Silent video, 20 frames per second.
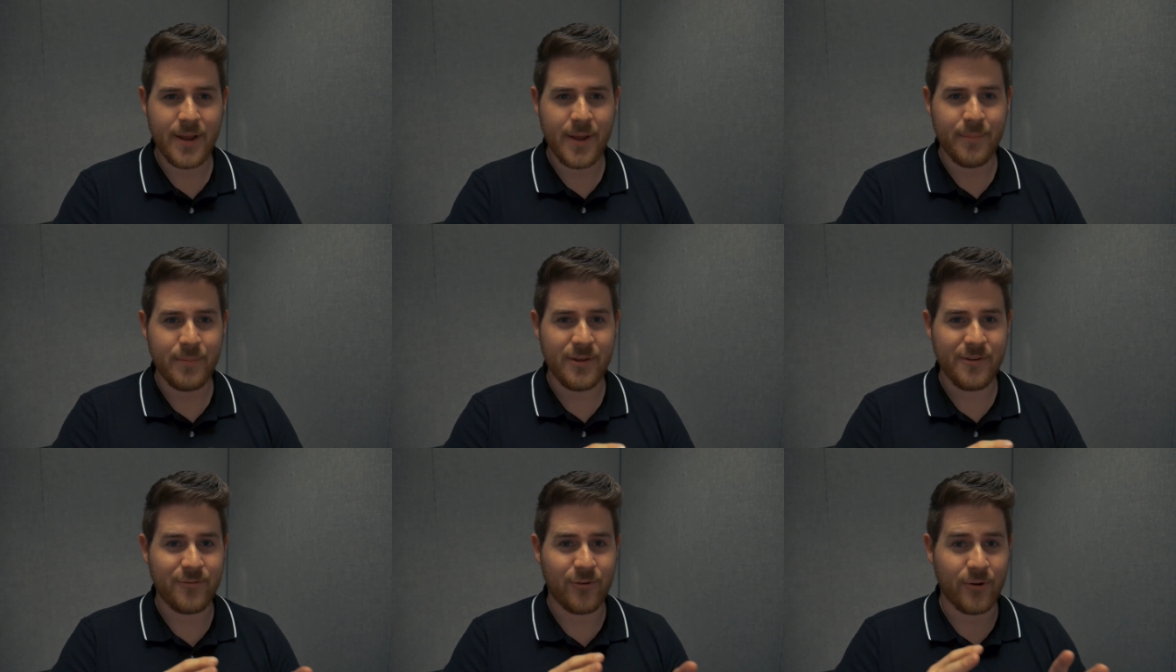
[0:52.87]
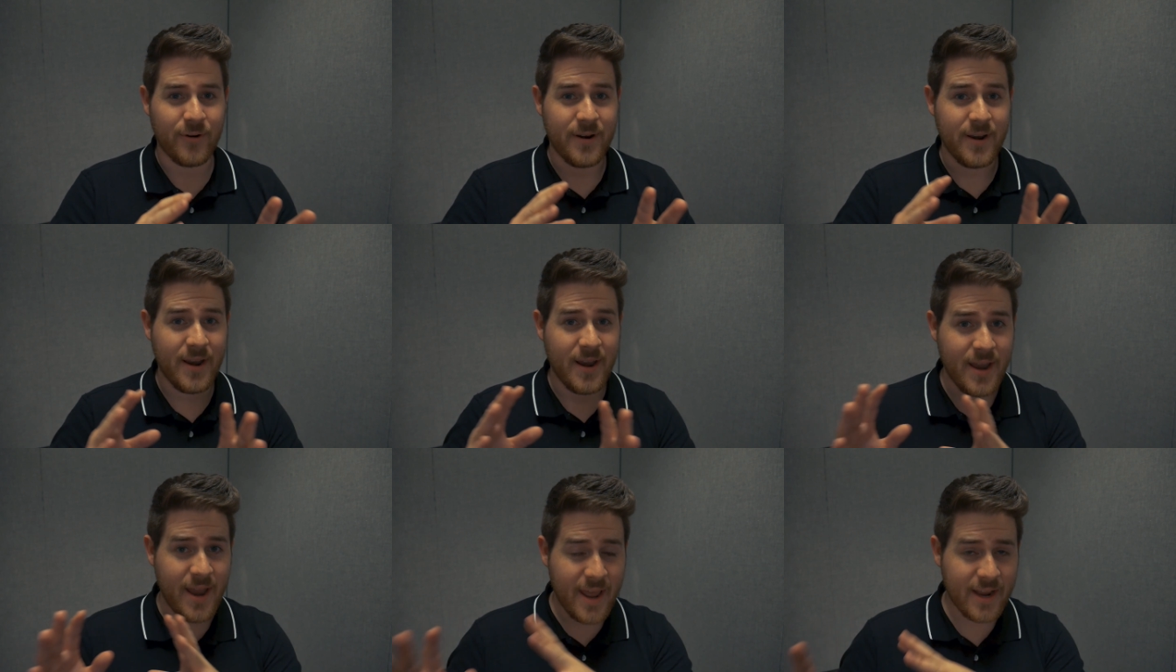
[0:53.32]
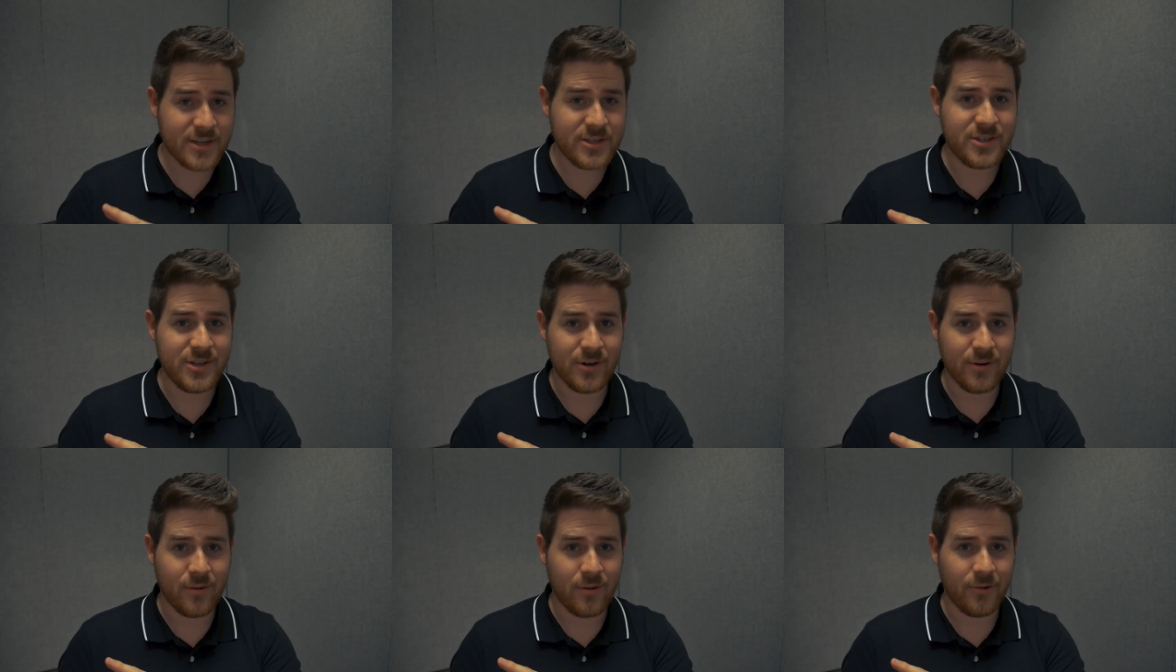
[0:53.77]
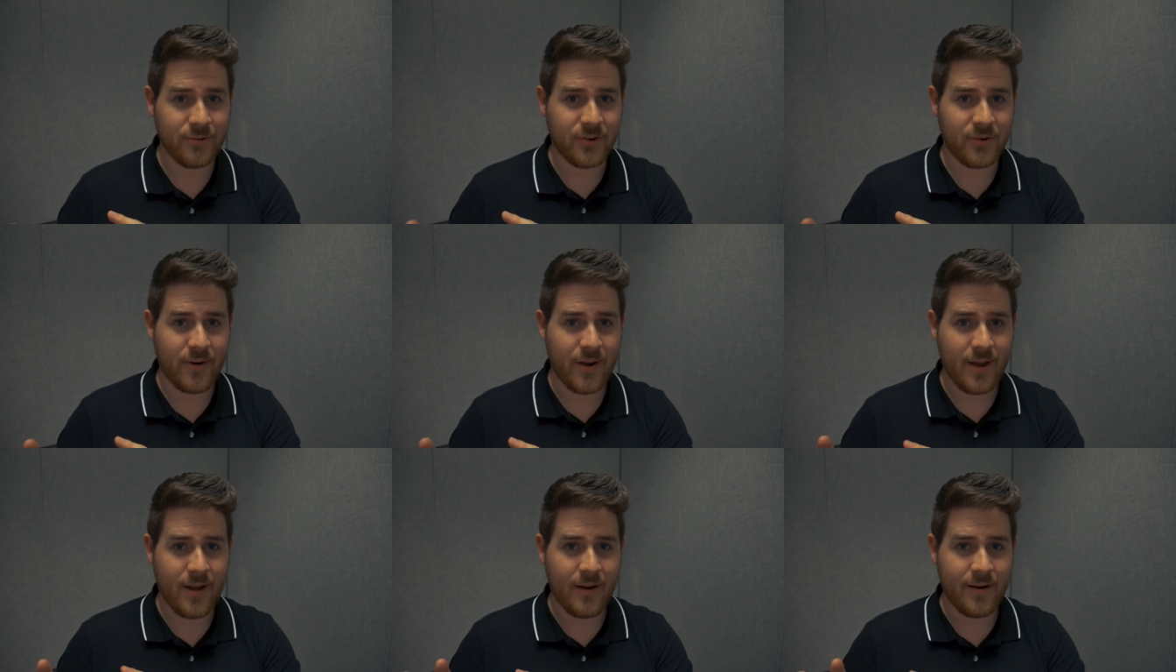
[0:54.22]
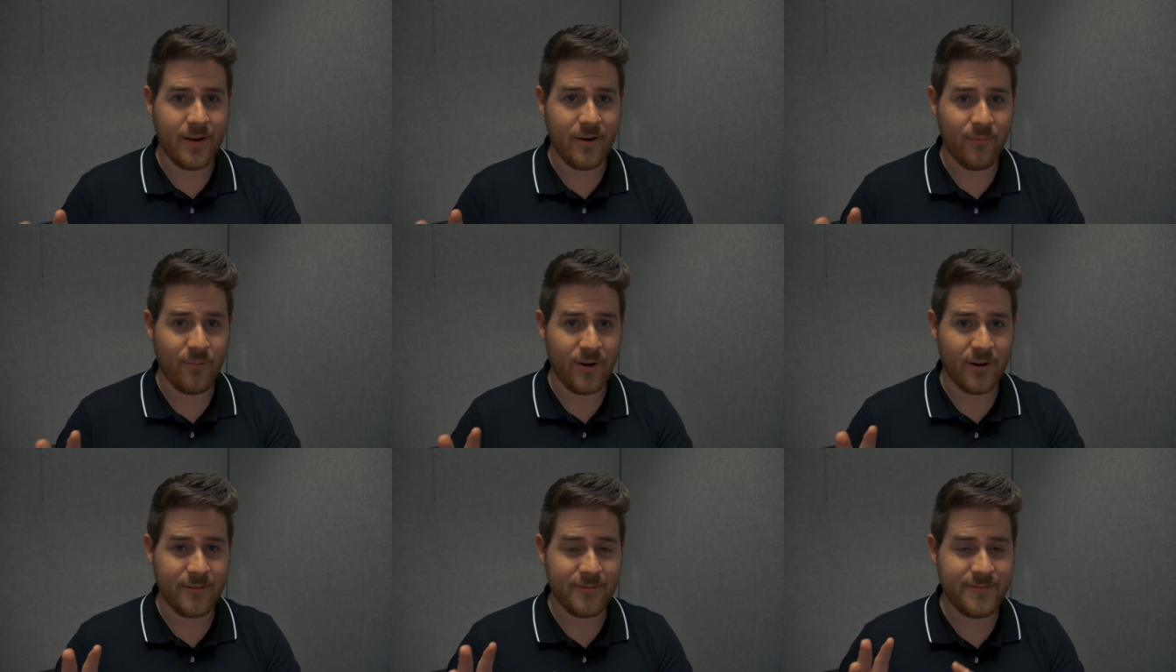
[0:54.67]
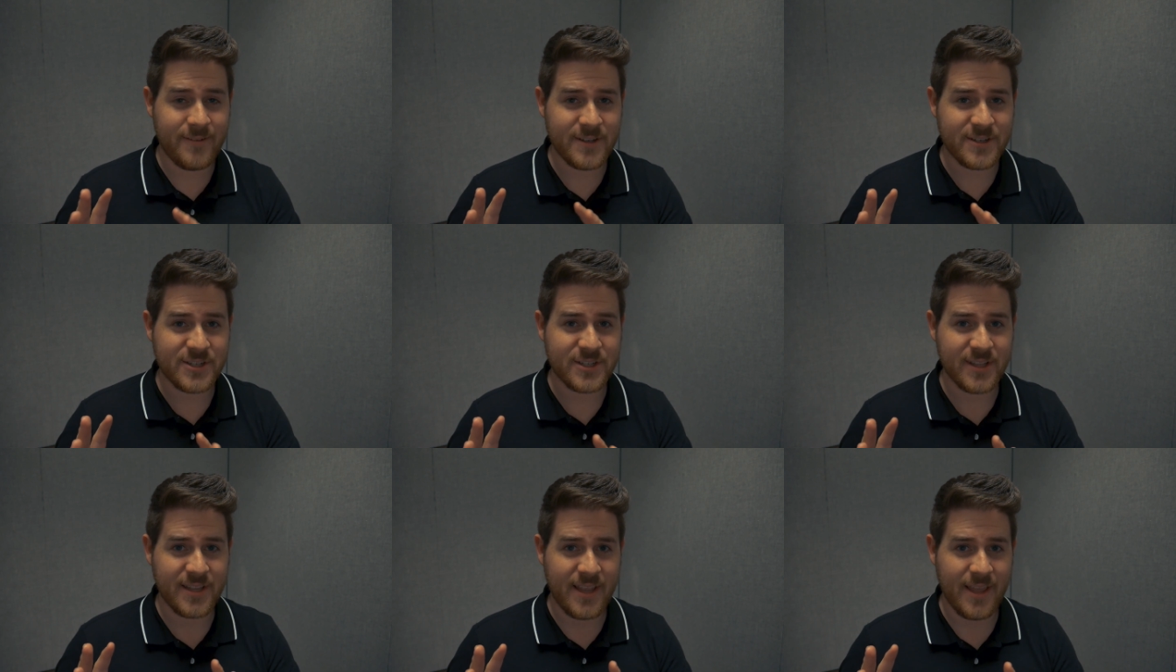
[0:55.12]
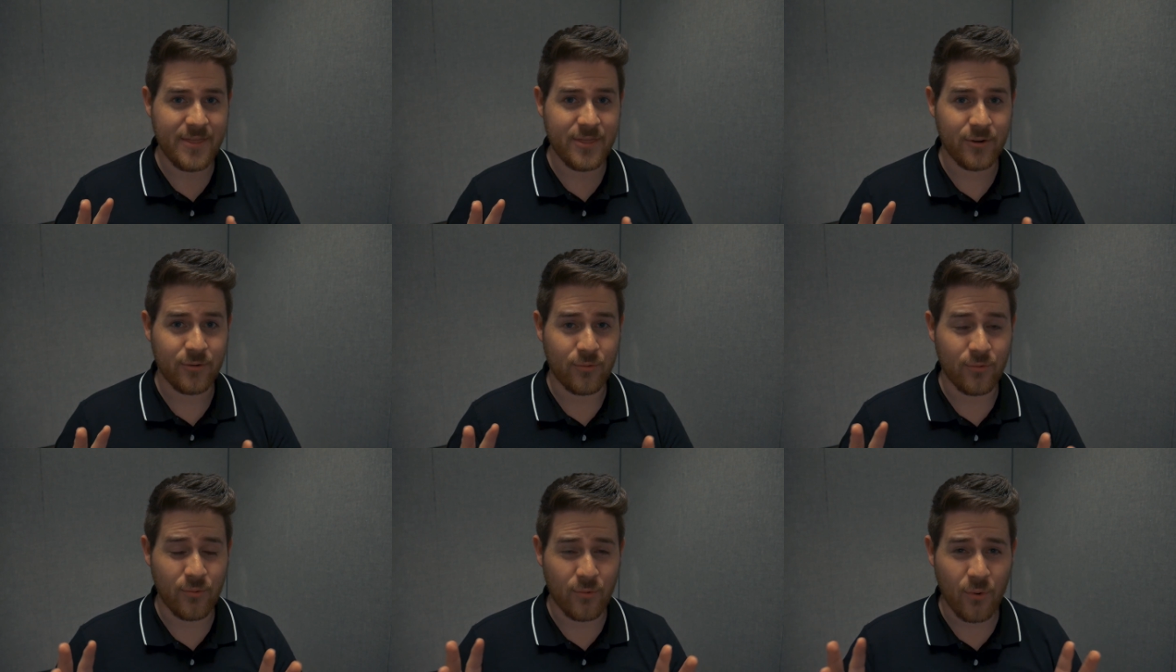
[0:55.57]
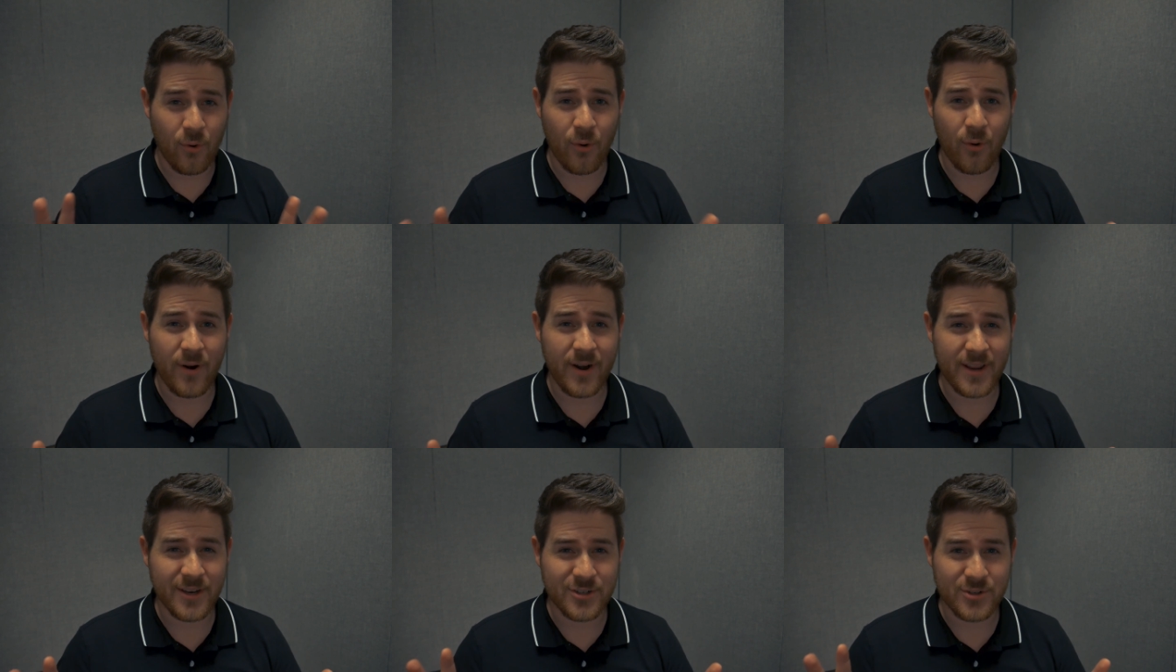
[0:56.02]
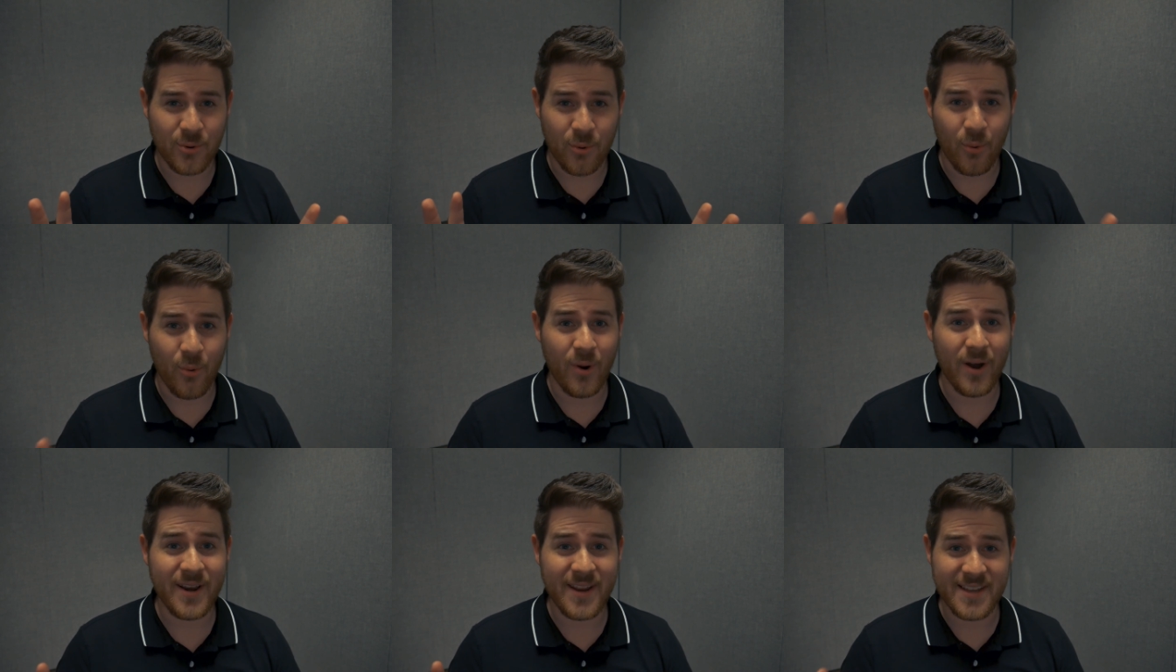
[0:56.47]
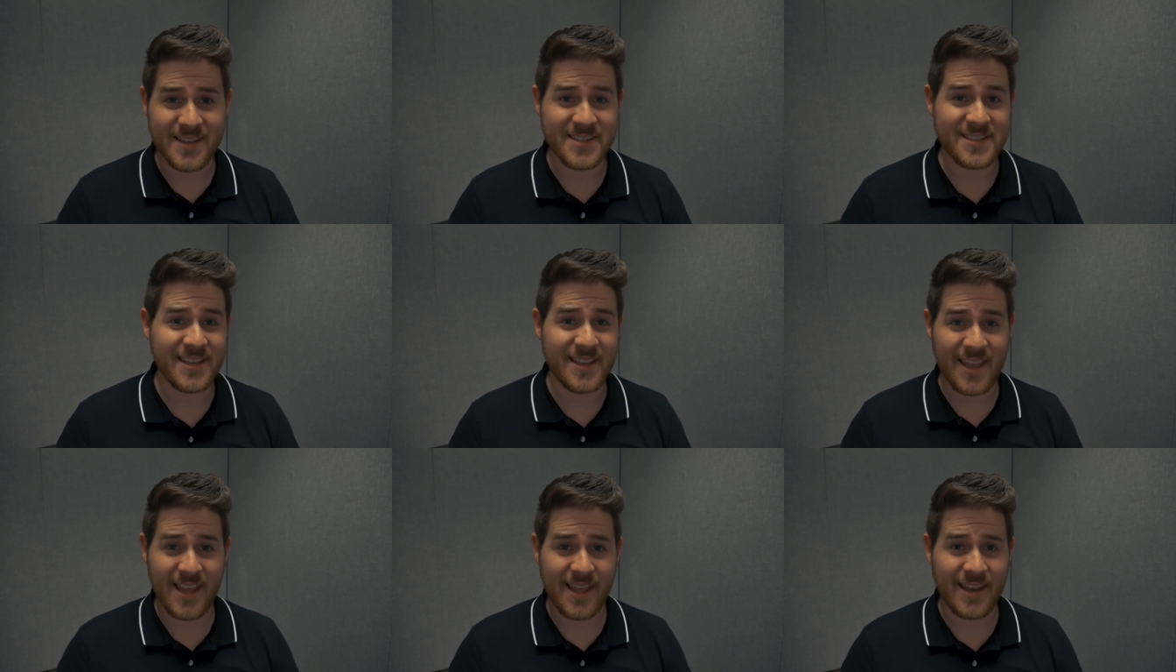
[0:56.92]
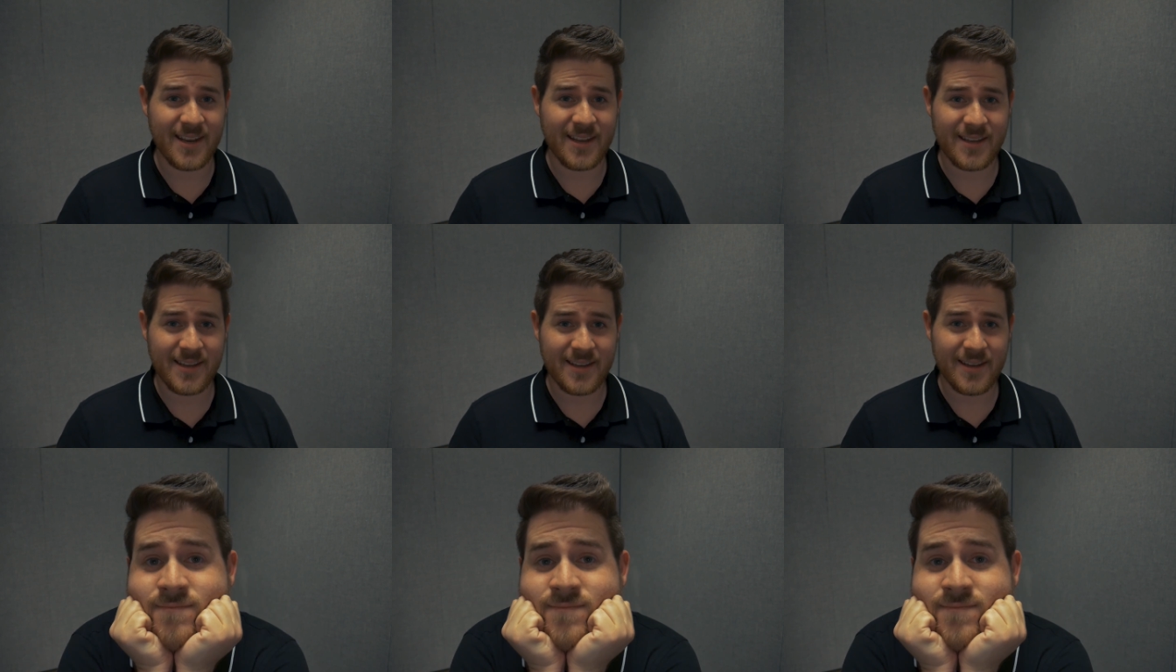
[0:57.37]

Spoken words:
before next year rolls around and we're officially in the roaring 20s again.